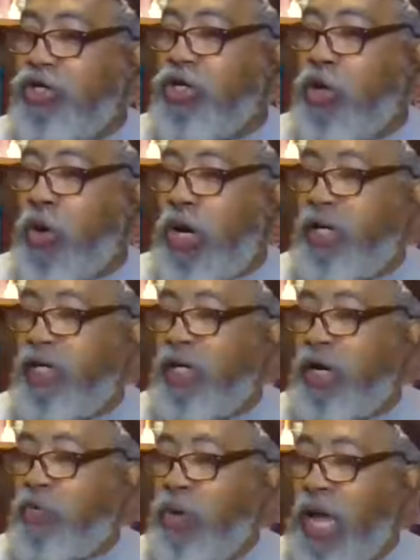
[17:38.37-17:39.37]
you're
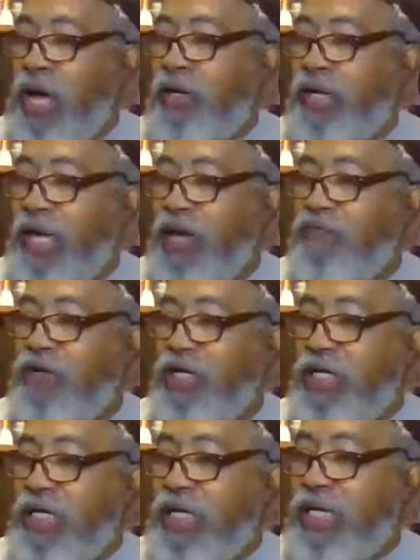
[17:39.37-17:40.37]
going around
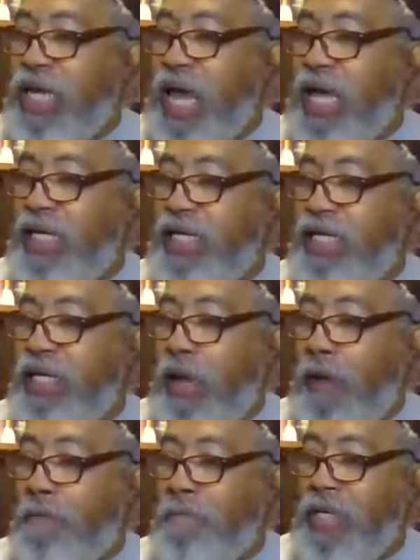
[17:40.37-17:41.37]
every
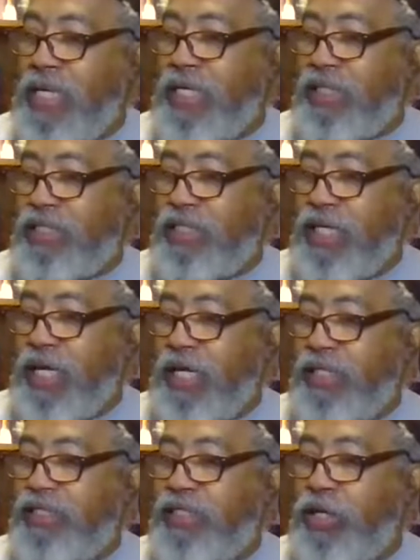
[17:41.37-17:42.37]
90 minutes.
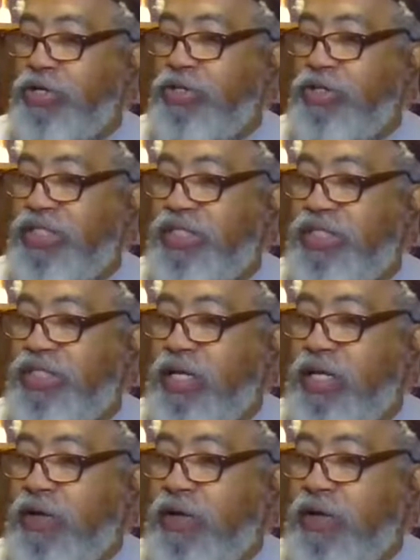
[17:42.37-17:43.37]
And so you see
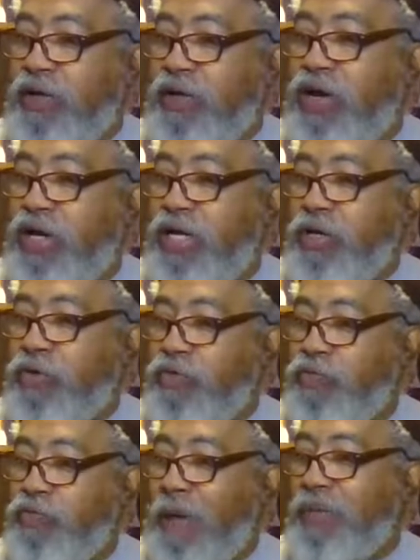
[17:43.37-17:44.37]
it very
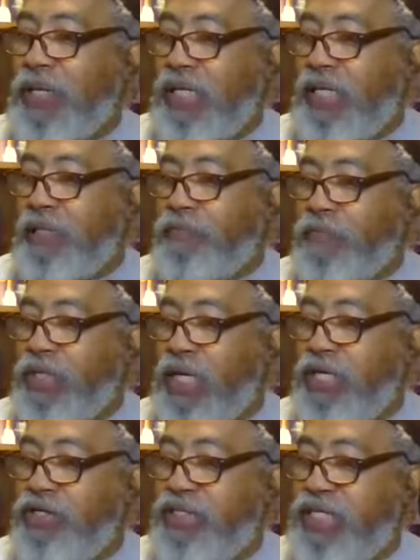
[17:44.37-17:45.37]
rapidly.
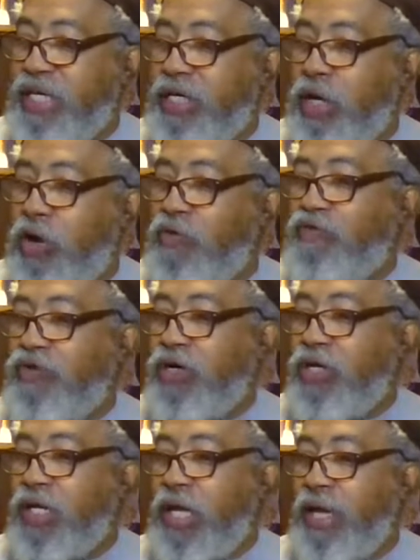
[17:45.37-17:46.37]
And you see it
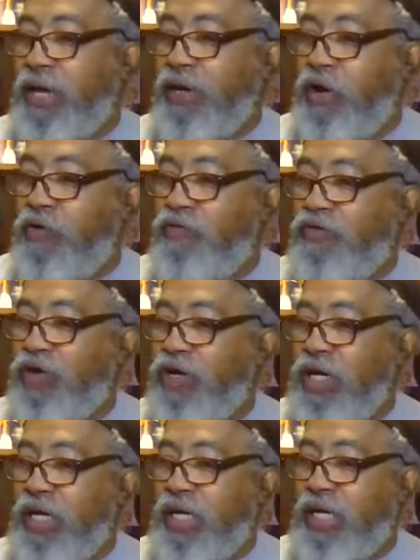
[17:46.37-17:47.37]
over and
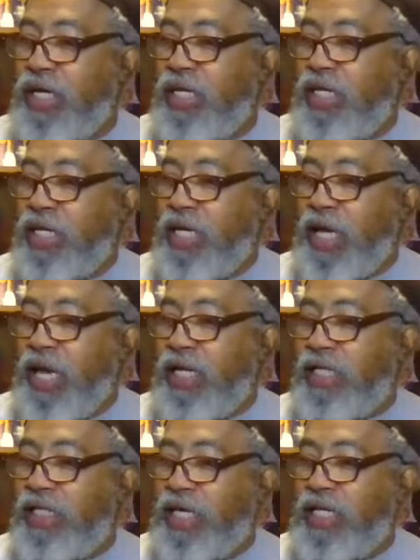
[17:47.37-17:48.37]
over again.
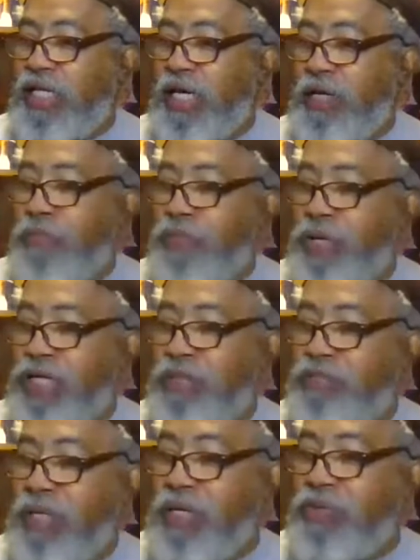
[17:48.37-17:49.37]
And the thing that
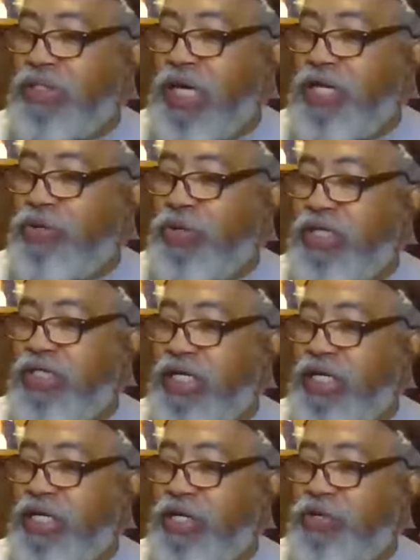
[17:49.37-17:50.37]
impressed me was that you could
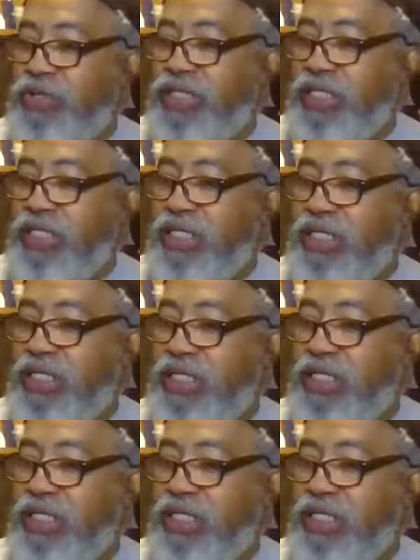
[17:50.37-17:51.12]
see Houston,